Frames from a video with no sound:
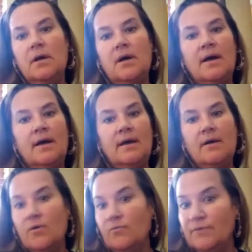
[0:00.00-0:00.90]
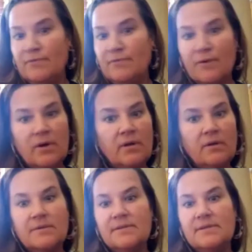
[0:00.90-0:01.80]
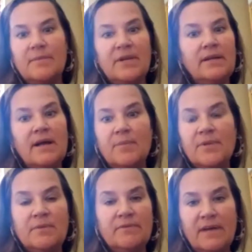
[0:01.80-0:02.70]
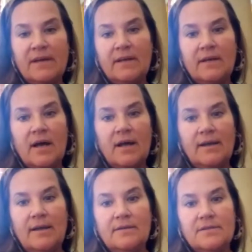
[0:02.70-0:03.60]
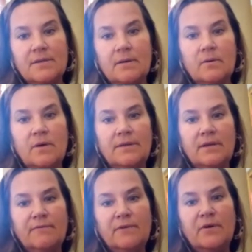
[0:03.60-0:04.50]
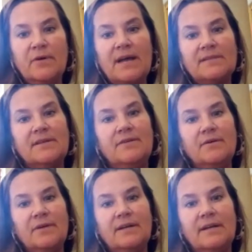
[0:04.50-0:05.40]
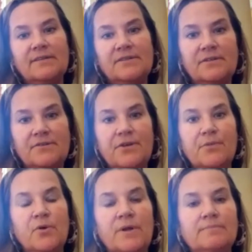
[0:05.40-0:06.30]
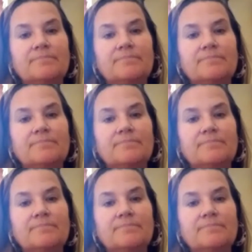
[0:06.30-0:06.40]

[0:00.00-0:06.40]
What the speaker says: or referral, somebody to help them if I cannot. And so I think if you don't ask, you don't get an answer, to your point.